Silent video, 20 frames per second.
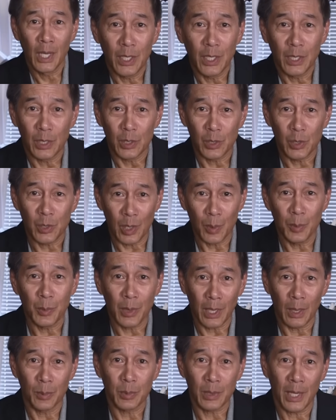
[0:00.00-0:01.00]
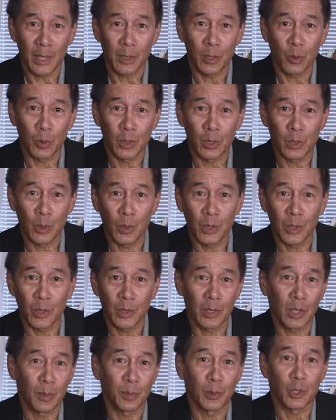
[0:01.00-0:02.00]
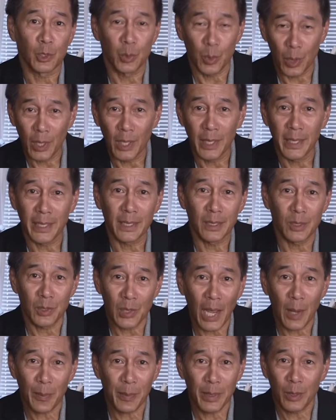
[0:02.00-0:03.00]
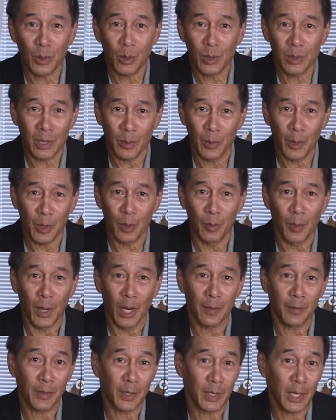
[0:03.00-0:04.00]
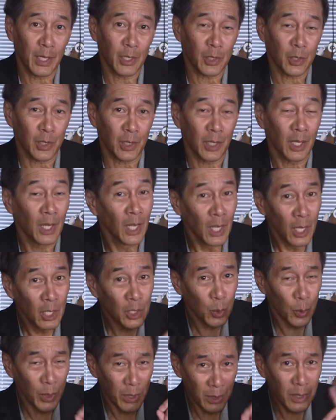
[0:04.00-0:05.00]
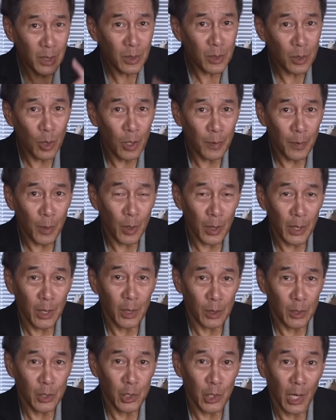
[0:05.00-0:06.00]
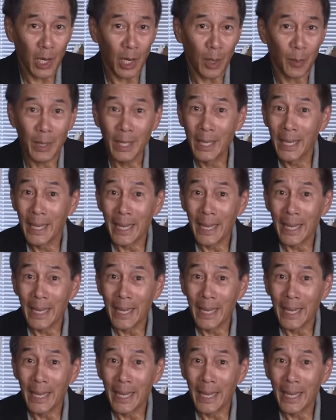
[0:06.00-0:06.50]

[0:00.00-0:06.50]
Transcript: you sometimes had to resort to some drilling and tapping or some other modification. So we did do a very good job.